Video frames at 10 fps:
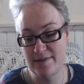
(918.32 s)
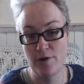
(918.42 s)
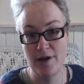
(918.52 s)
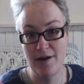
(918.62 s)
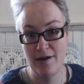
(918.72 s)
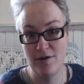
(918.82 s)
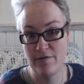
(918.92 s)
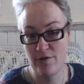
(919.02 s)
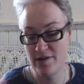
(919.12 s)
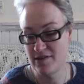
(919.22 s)
working at a
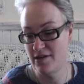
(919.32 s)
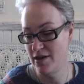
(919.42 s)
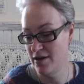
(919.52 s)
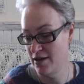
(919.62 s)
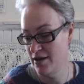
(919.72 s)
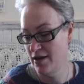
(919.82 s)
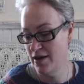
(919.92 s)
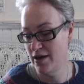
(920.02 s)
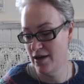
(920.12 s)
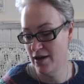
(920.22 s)
university
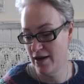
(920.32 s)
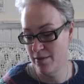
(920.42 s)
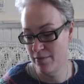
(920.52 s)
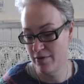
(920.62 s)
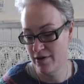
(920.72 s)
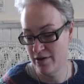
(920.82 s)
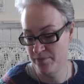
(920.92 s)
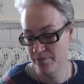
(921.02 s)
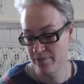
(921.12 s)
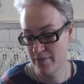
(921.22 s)
and
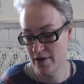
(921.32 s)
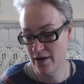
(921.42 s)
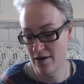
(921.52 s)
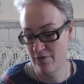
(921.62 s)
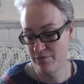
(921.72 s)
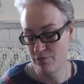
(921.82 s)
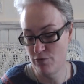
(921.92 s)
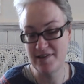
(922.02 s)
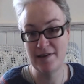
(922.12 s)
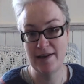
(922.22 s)
I've
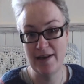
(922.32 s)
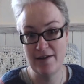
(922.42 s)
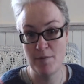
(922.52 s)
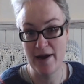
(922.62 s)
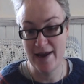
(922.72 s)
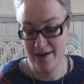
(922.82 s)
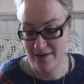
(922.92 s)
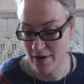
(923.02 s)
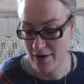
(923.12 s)
recently left my academic